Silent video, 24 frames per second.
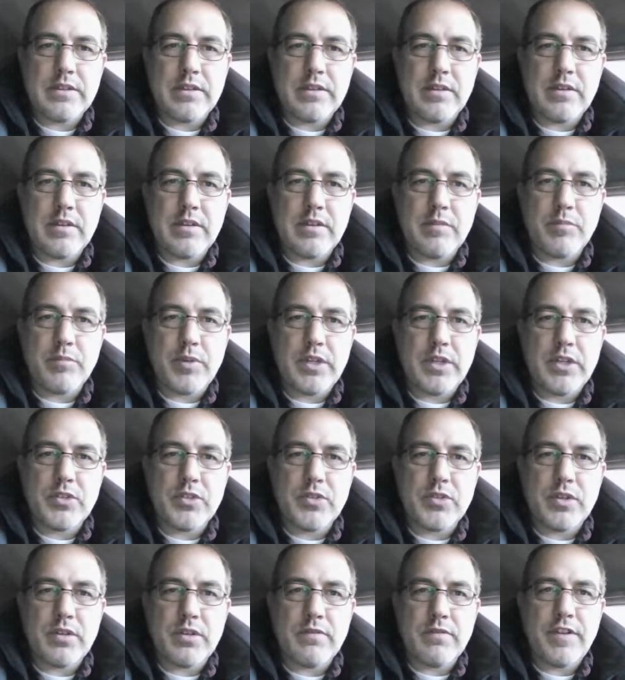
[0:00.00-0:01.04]
pretty
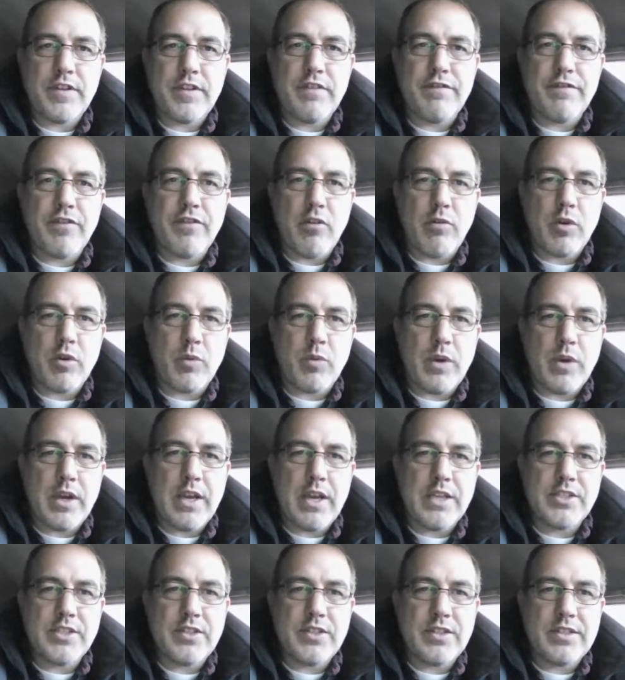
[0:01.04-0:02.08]
interesting. Feed forward
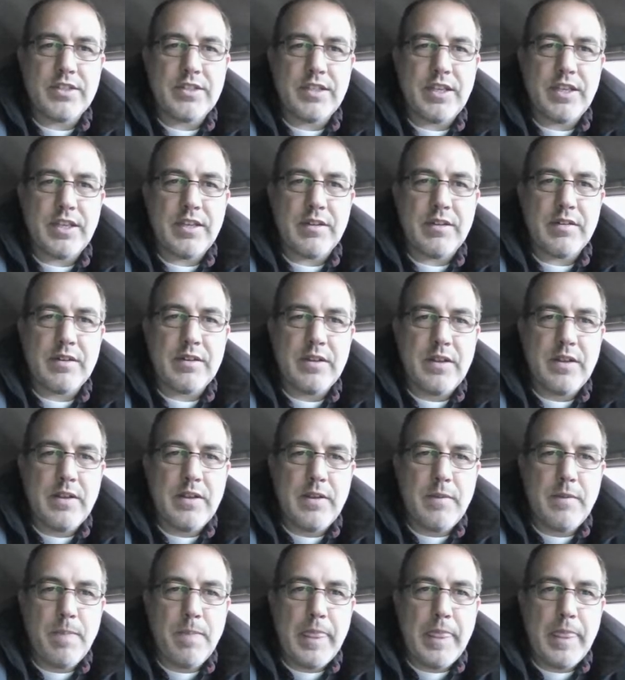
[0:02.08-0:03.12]
wise, you can see
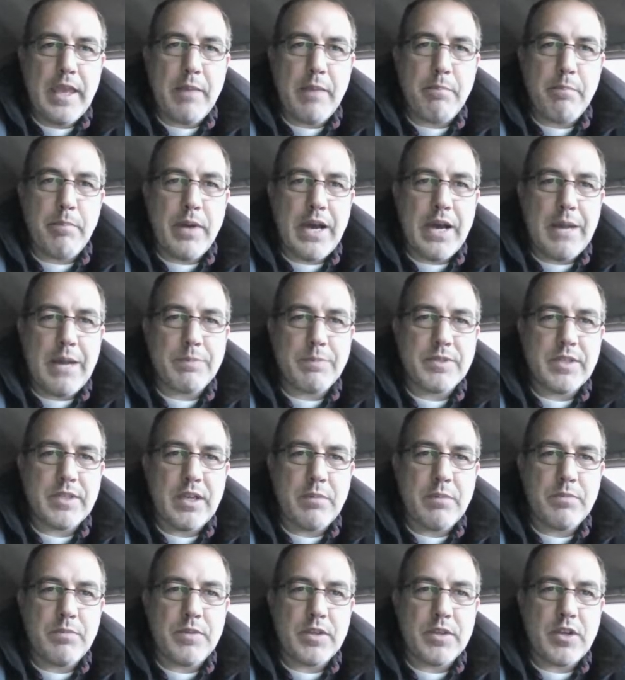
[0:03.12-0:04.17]
it pops
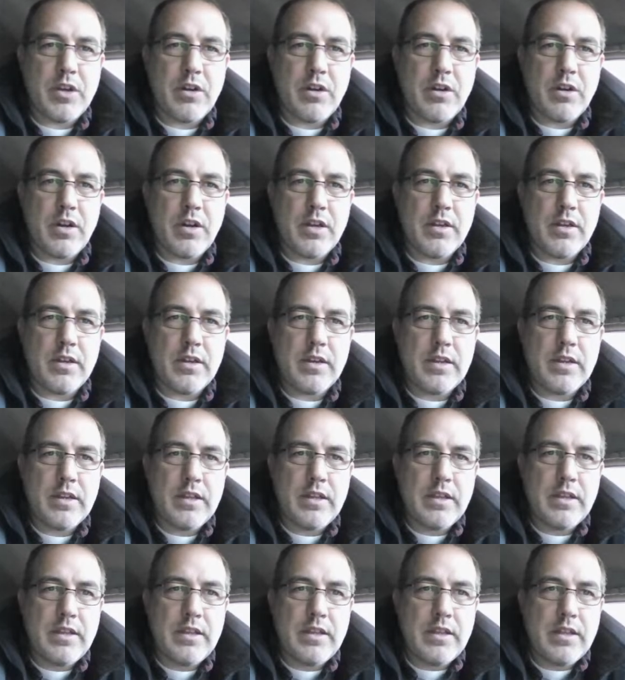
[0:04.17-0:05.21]
up the current.
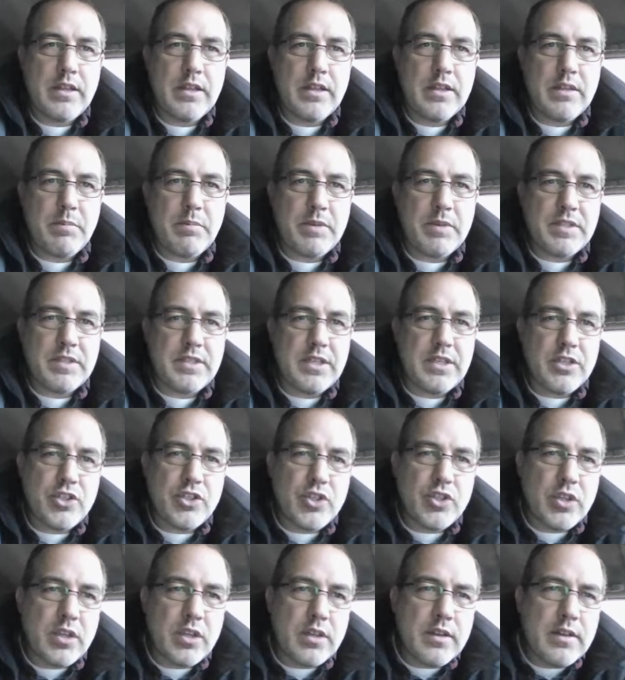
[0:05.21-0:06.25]
The
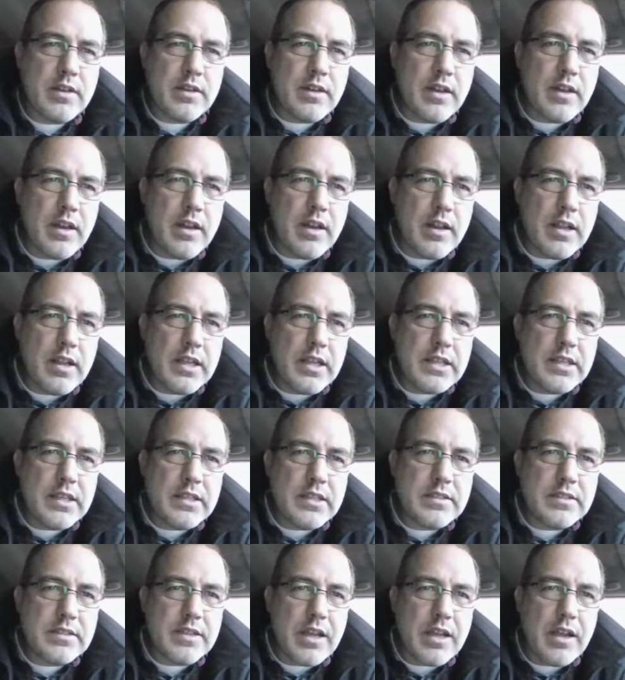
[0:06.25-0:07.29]
position
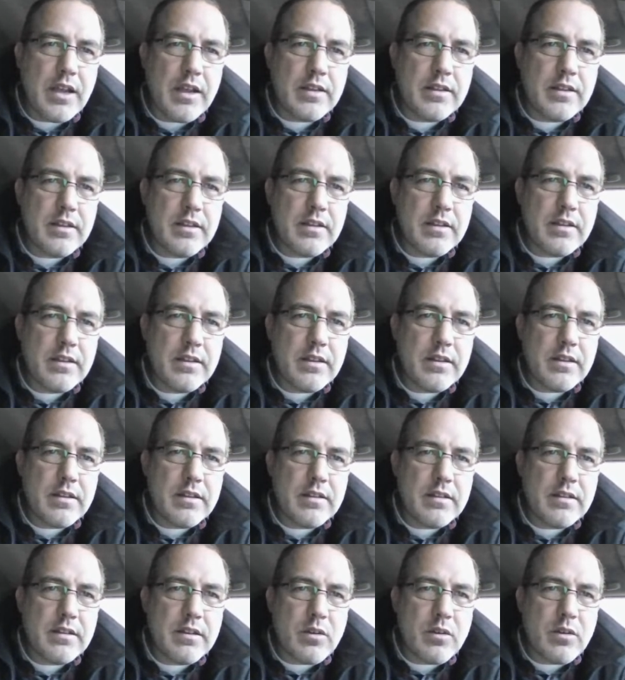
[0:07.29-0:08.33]
is not
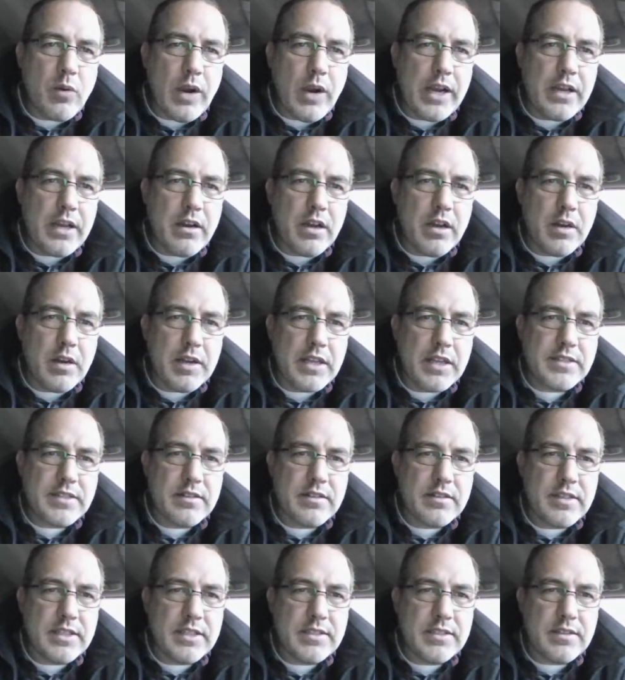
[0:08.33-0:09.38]
quite 100. It gets
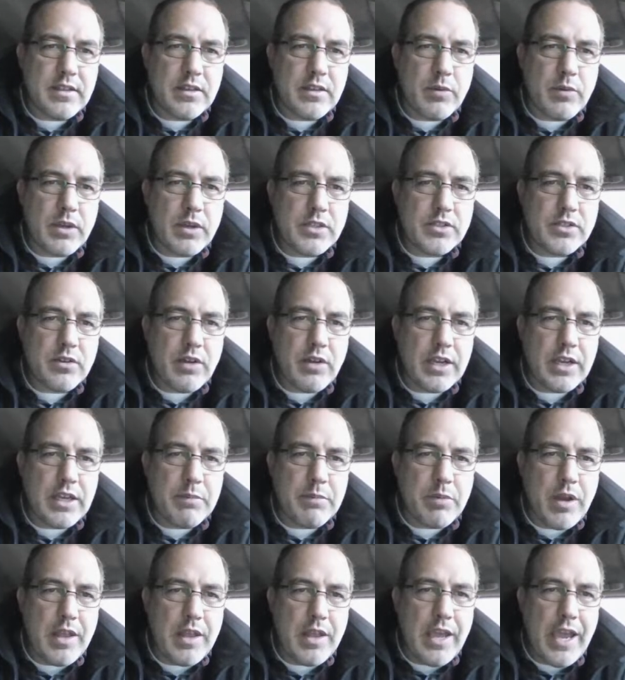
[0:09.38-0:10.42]
there decently quick, so I
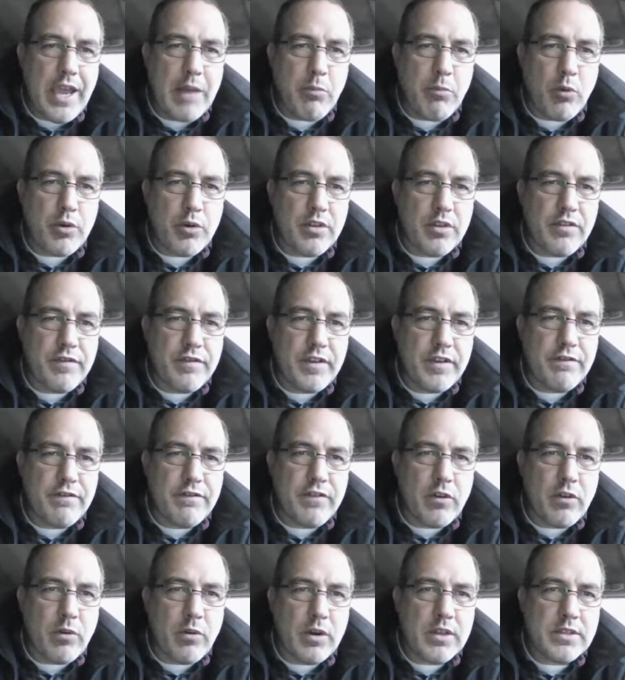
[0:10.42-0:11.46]
could probably add more to the feed
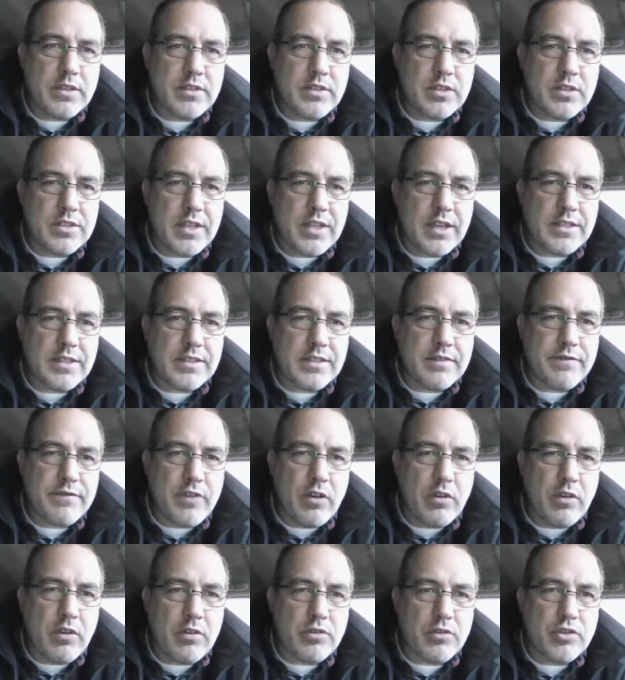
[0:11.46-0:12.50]
forward. It looks like it's
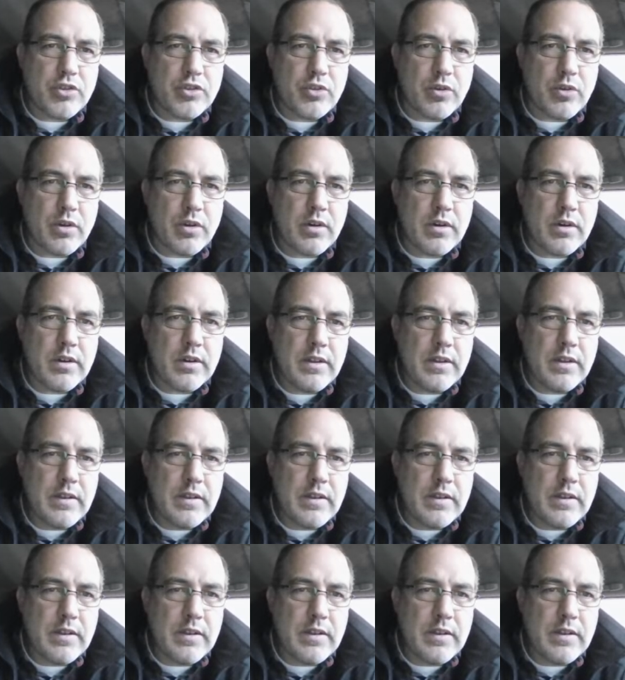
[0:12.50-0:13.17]
falling a little short